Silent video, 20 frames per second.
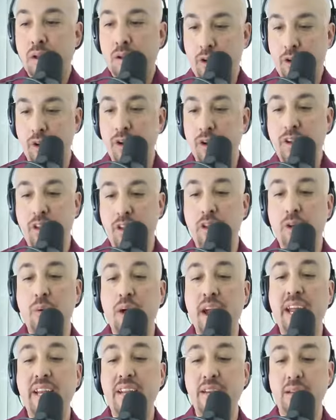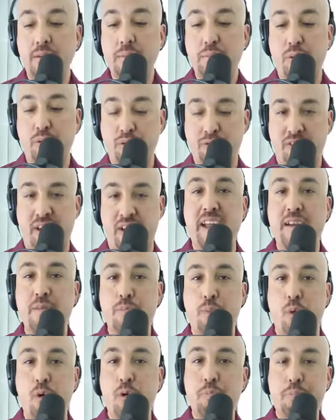Could UAde provide
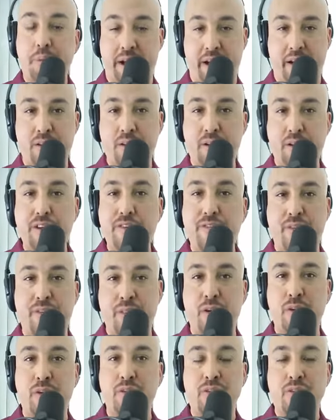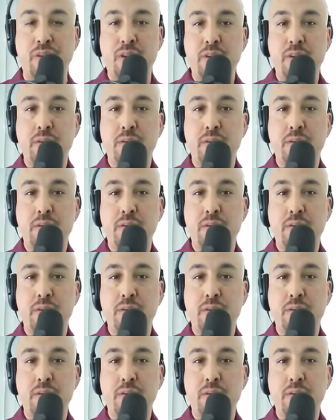more parity for those